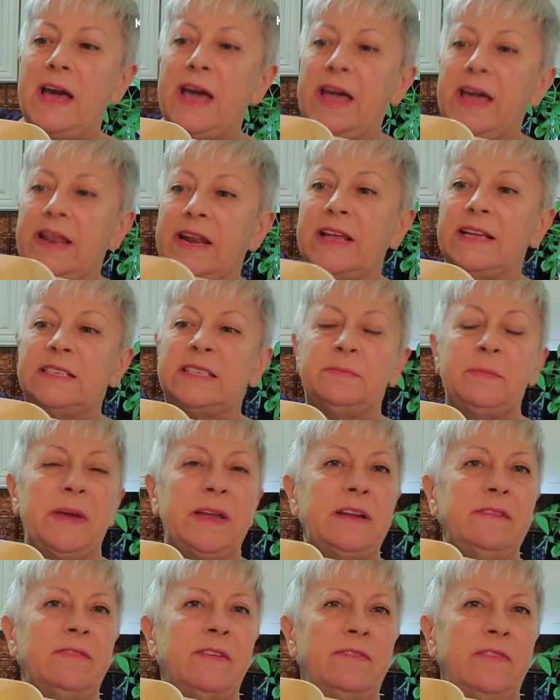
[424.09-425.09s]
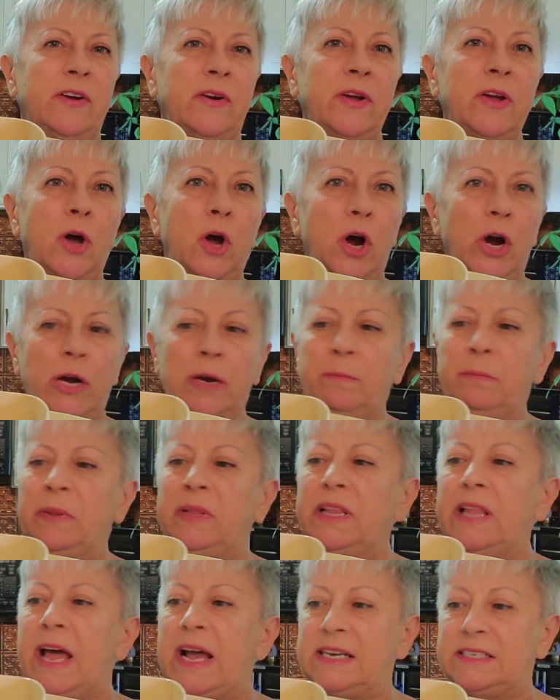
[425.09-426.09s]
And it's made of a very hard
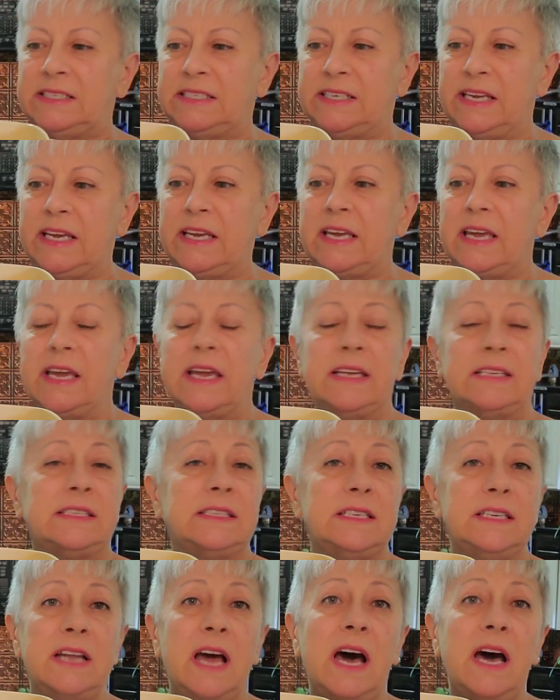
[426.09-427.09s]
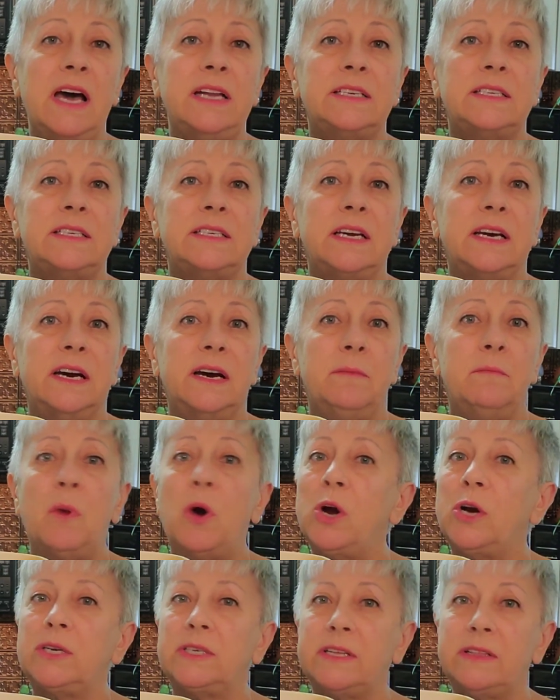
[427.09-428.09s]
plastic. It's not uh,
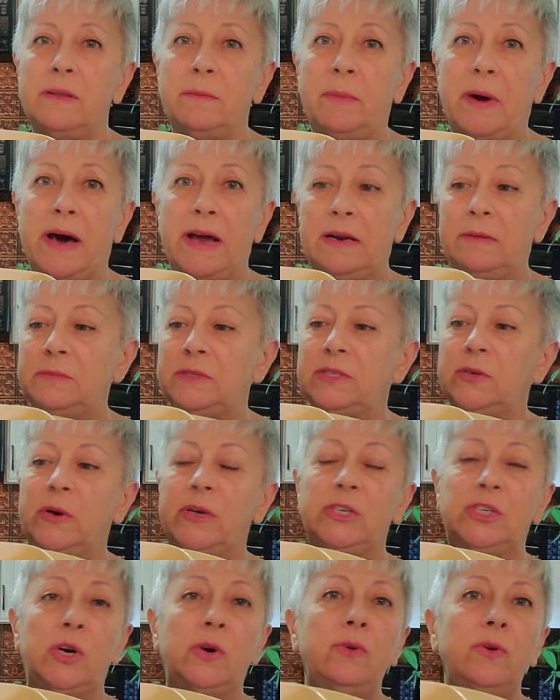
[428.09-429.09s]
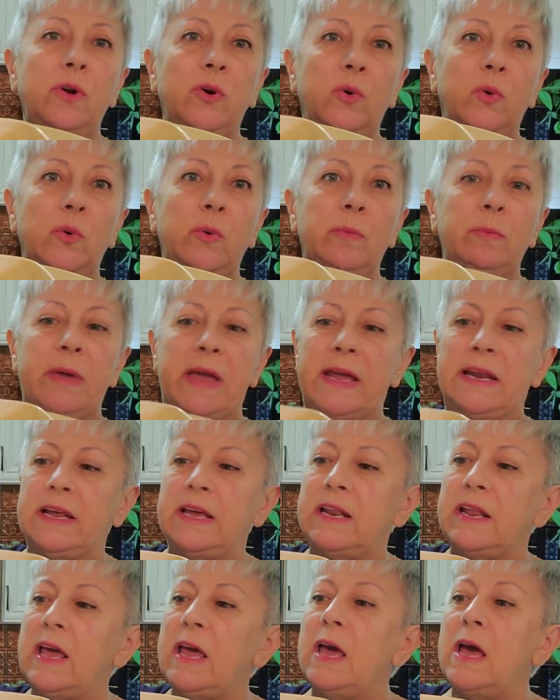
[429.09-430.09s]
marked on the bottom, so I don't know who made
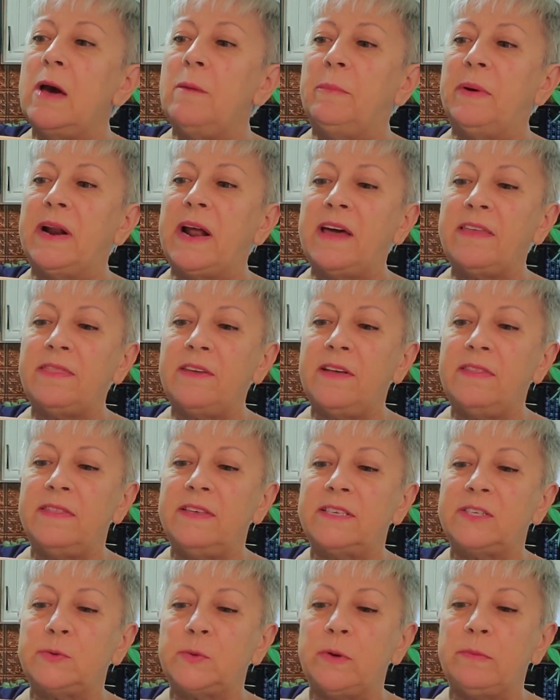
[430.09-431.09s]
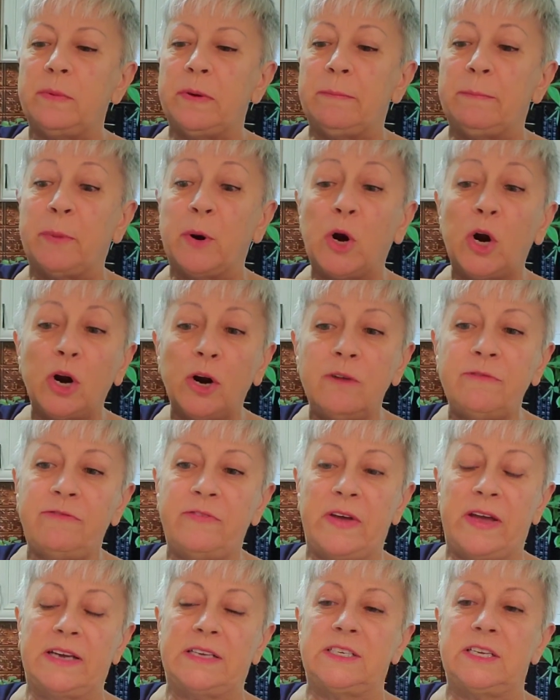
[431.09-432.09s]
it, but I thought this would be
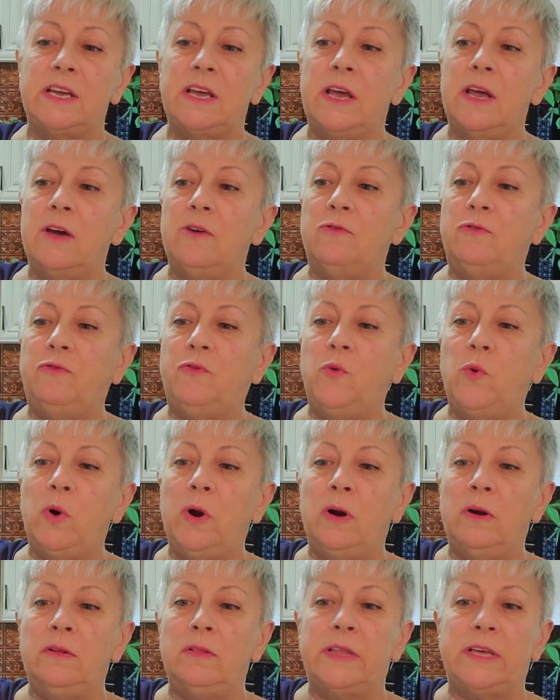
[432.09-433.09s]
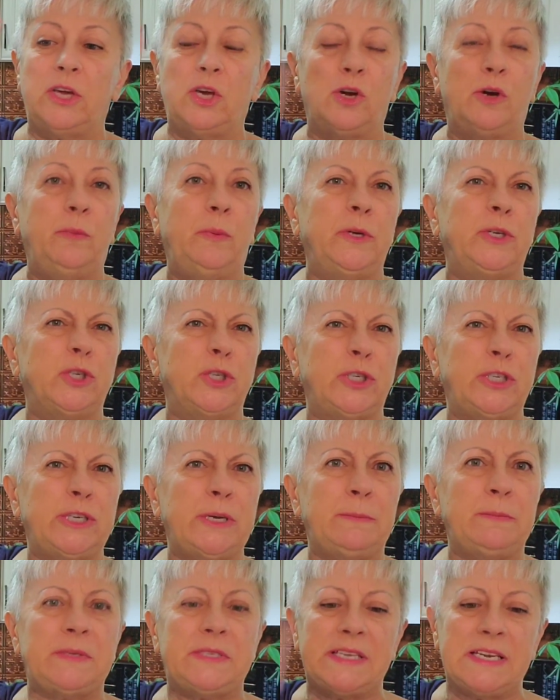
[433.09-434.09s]
perfect for like you could put your
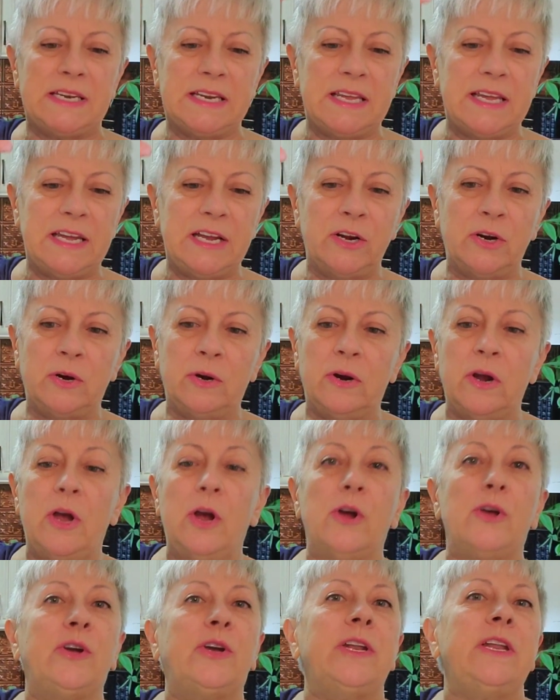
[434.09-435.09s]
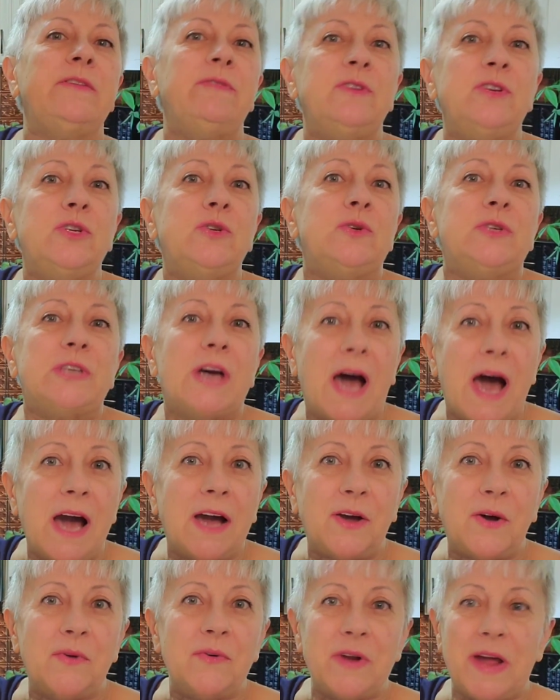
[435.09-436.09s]
chips in here. You could even do
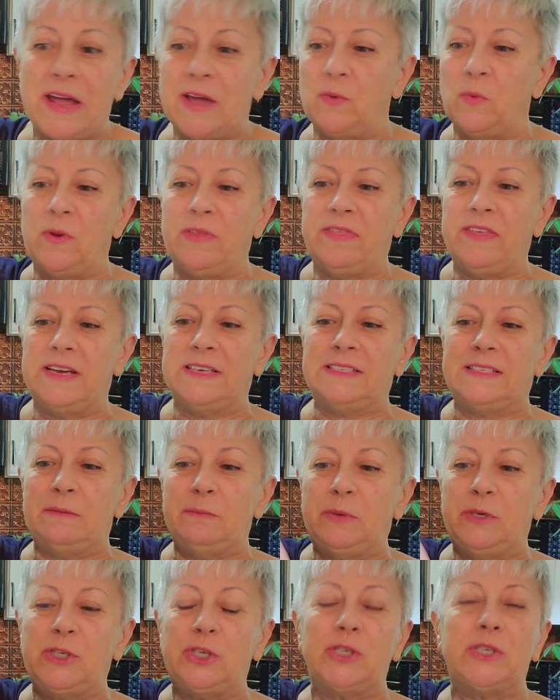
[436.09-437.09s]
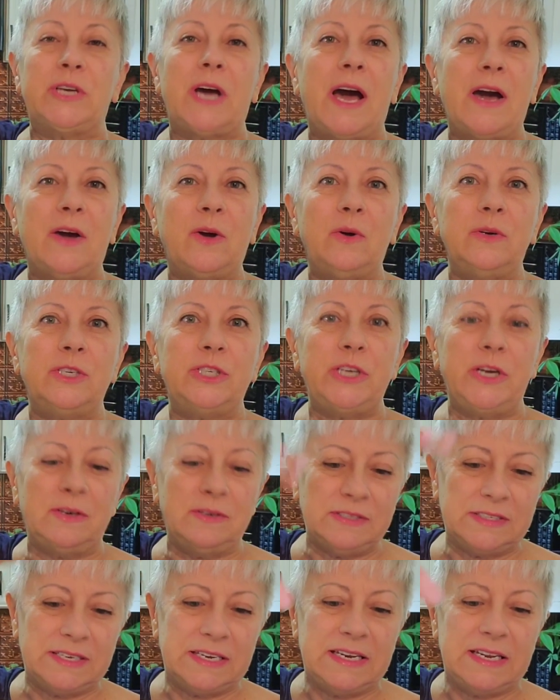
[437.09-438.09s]
taco night with this and put your taco
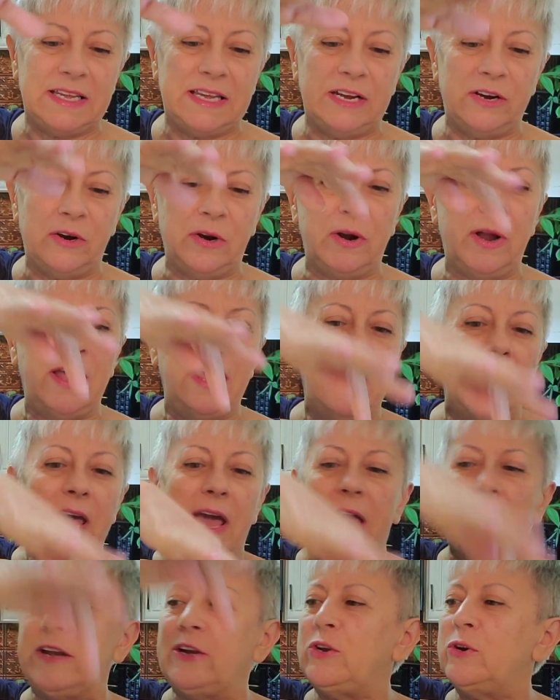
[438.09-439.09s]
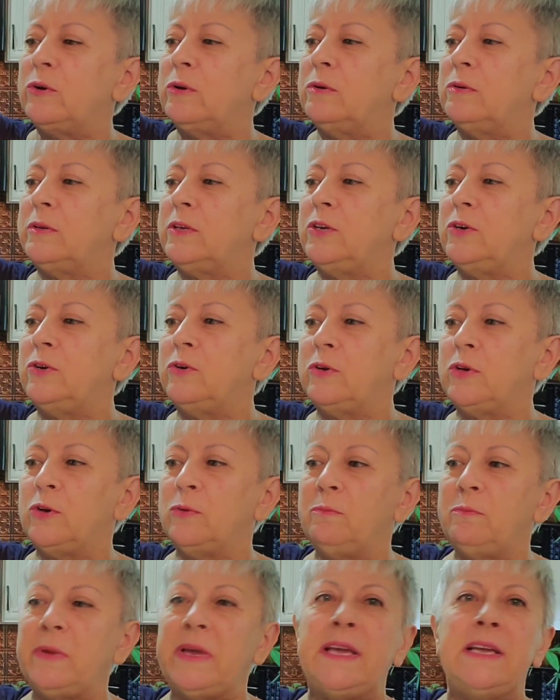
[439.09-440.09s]
shells in here and your, you know,
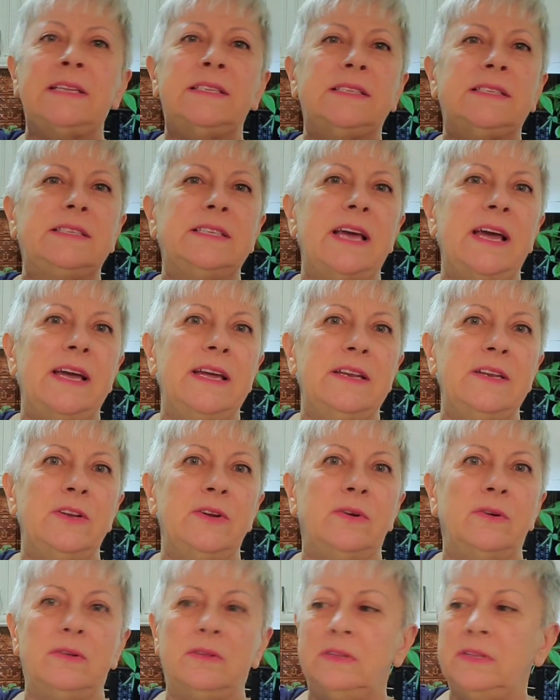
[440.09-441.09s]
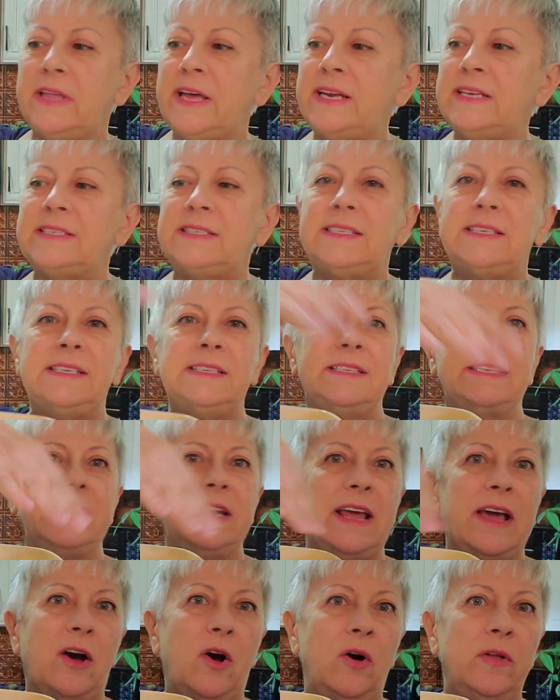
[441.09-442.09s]
your meats and your lettuces
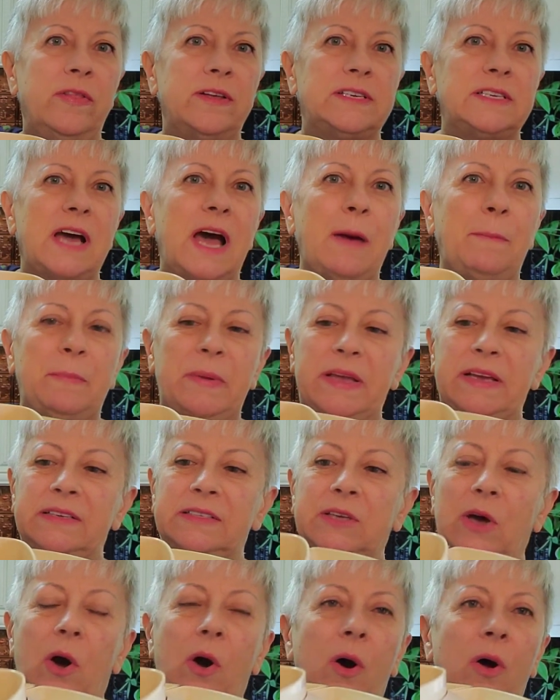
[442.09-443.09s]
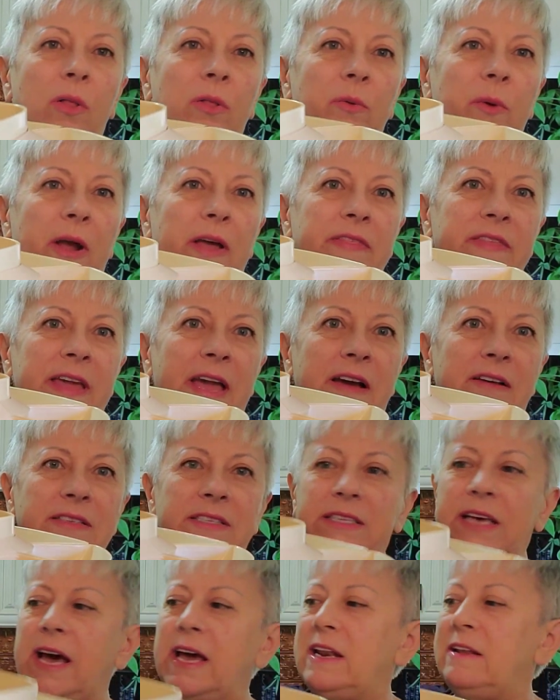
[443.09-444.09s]
and all the toppings all around the
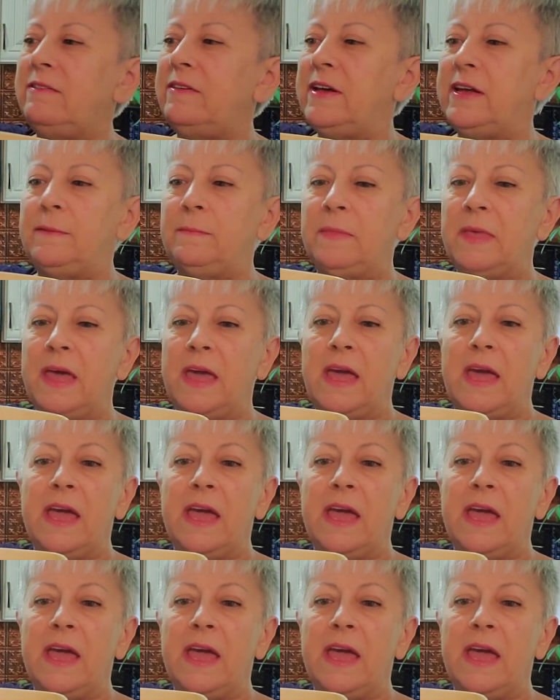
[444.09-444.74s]
outside of it.